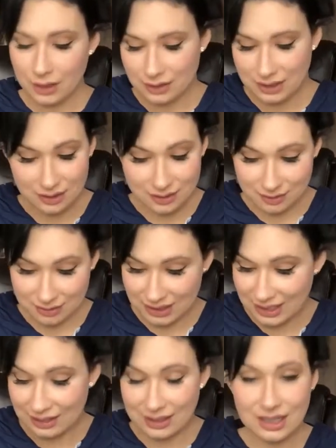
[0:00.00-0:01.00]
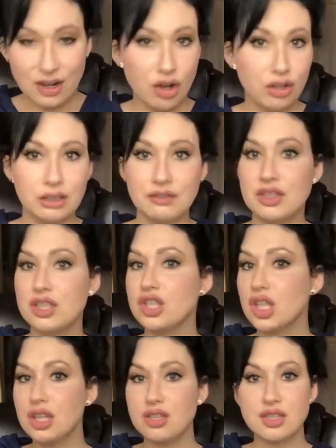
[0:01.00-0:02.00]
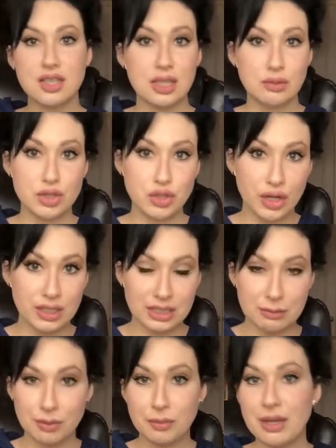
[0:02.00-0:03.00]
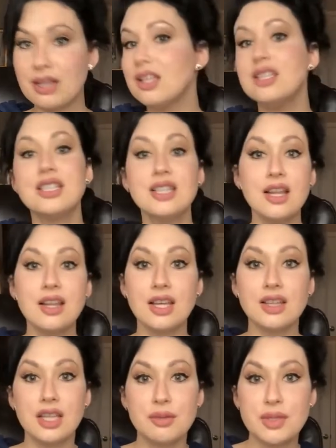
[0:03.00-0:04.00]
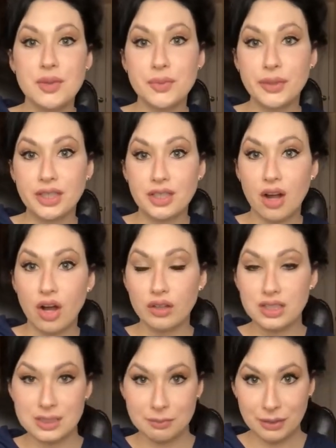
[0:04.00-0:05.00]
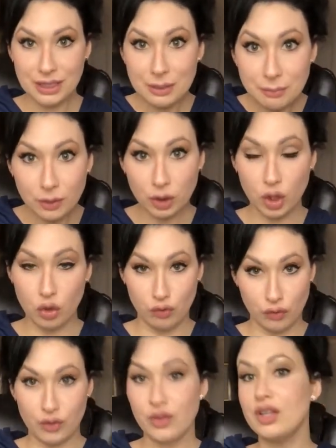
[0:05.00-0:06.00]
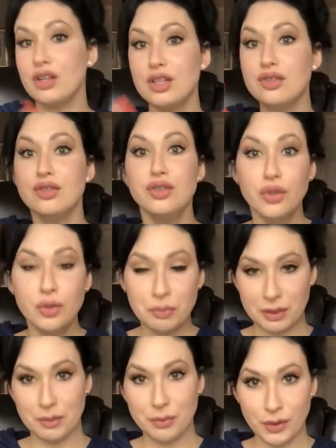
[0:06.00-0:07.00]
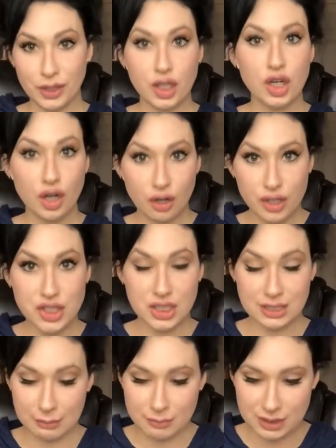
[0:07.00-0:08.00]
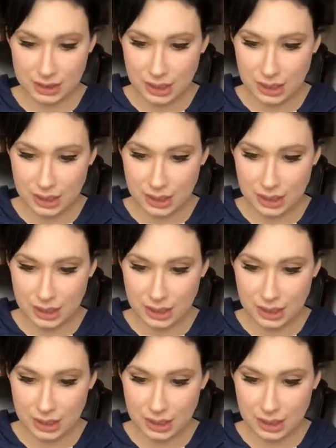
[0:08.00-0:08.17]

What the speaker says: They just did not like all of these changes that he was trying to implement. They did not like that he was bringing all these people over, these new people, and encouraging them to